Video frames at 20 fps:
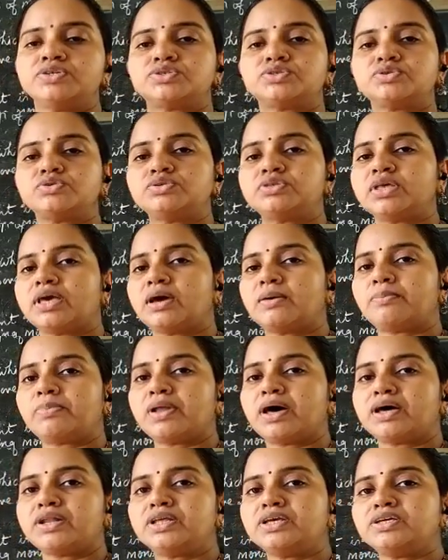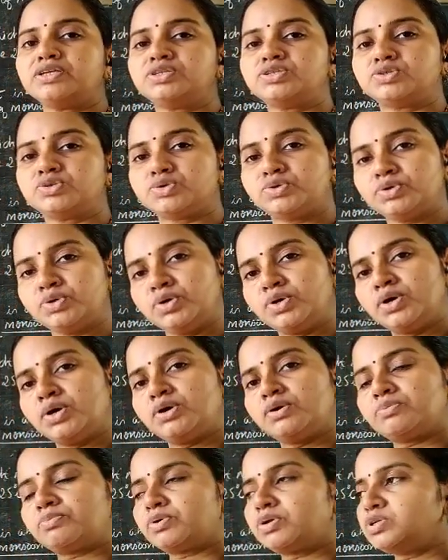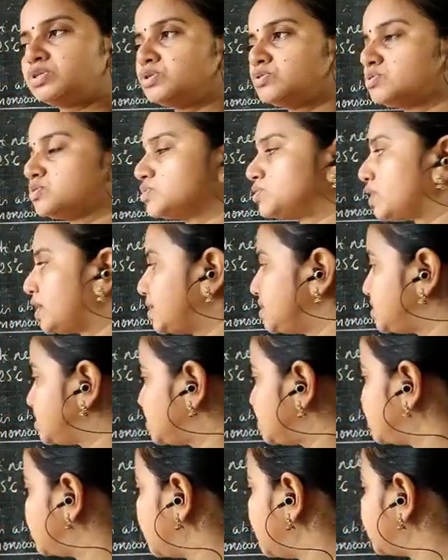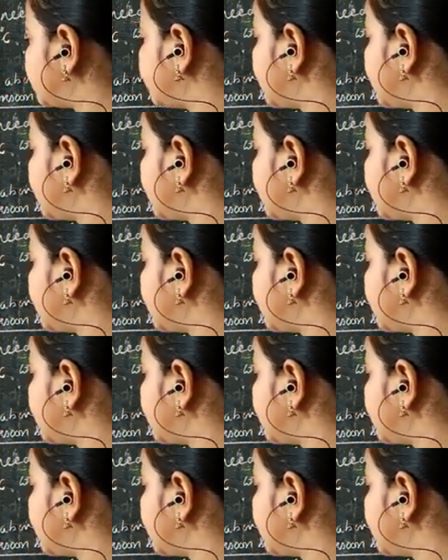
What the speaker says: so they are planning to produce rice in their